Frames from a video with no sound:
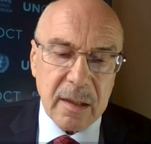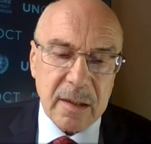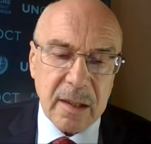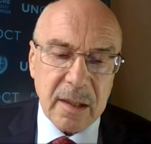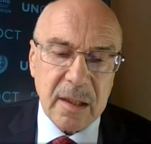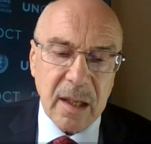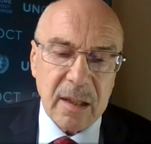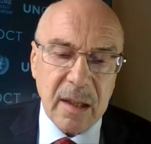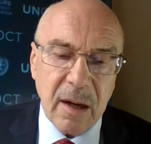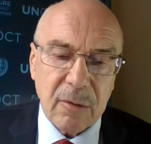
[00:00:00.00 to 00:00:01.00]

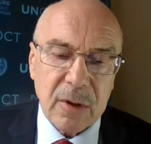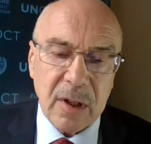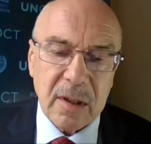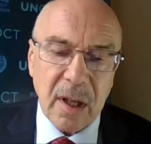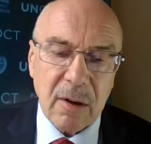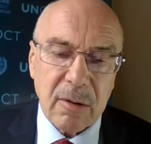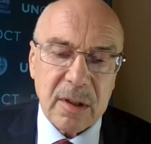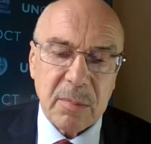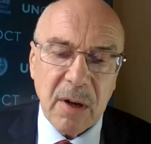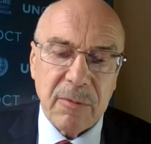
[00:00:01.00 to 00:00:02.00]
Sustained
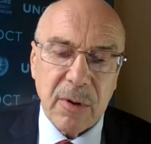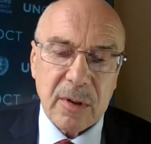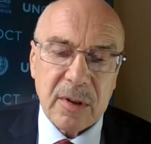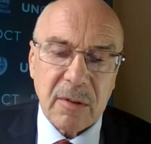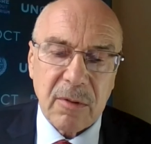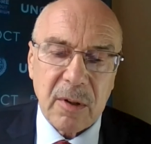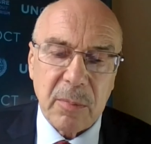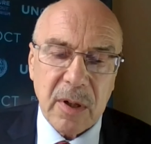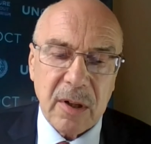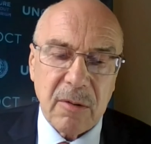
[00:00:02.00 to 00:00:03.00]
counterterrorism efforts will
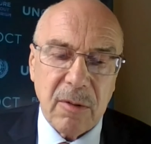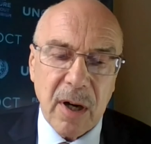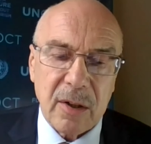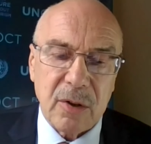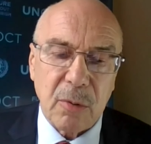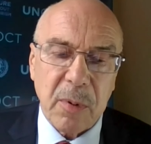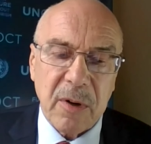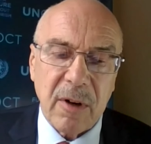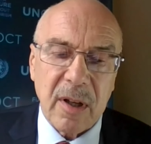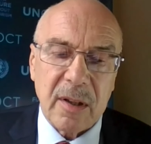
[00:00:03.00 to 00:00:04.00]
be required to
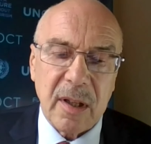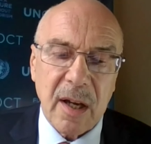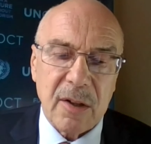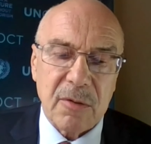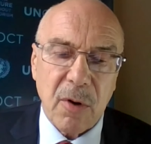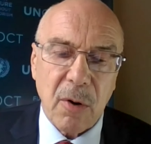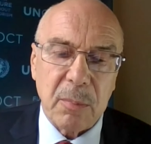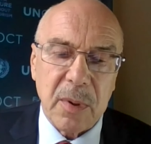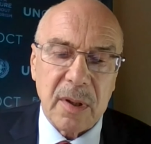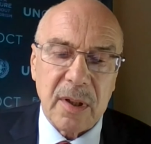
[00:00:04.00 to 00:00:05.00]
prevent Daesh
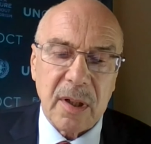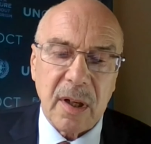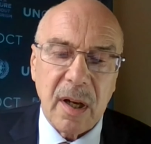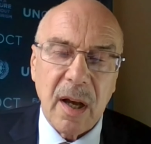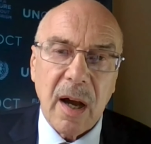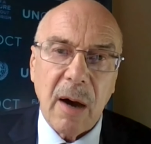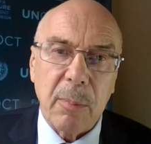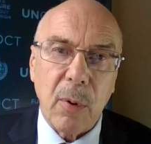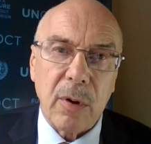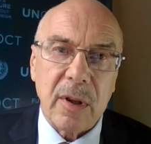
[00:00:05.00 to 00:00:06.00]
from building
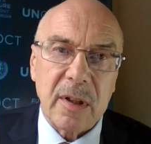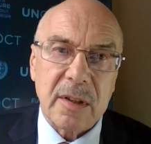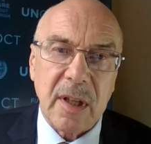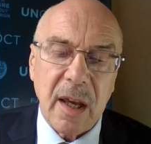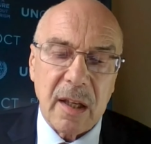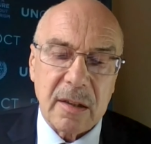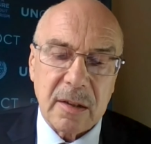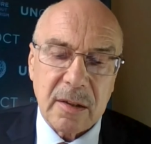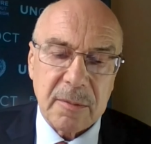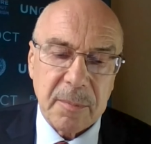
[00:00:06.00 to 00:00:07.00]
upon these
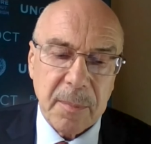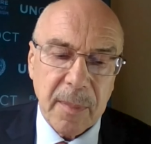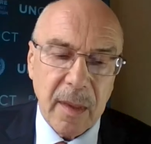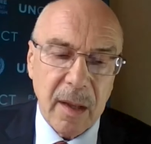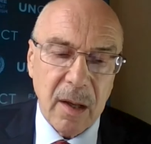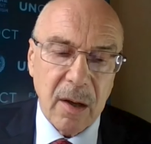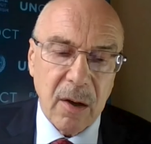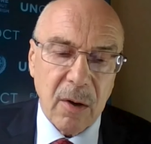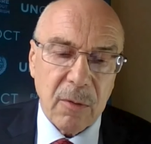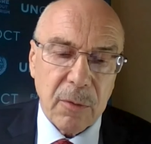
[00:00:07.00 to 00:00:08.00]
gains.
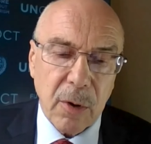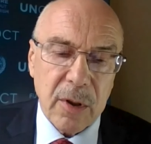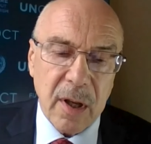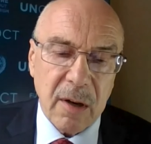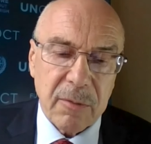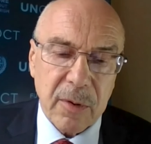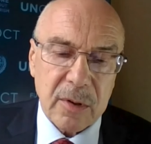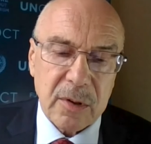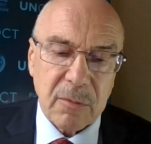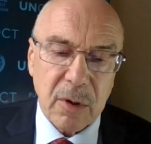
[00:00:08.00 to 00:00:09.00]
Further
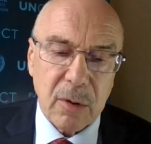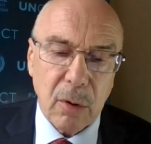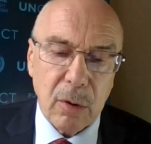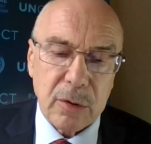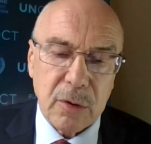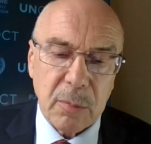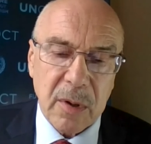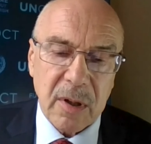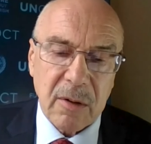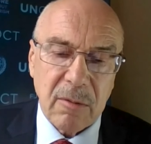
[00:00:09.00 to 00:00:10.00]
efforts will also
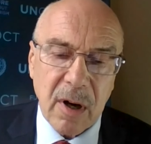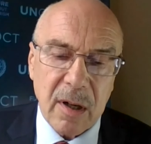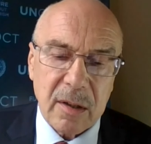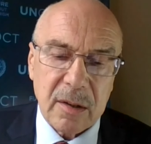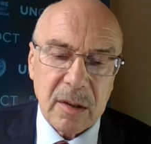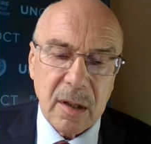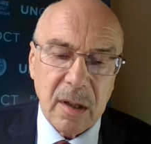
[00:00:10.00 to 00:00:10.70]
be required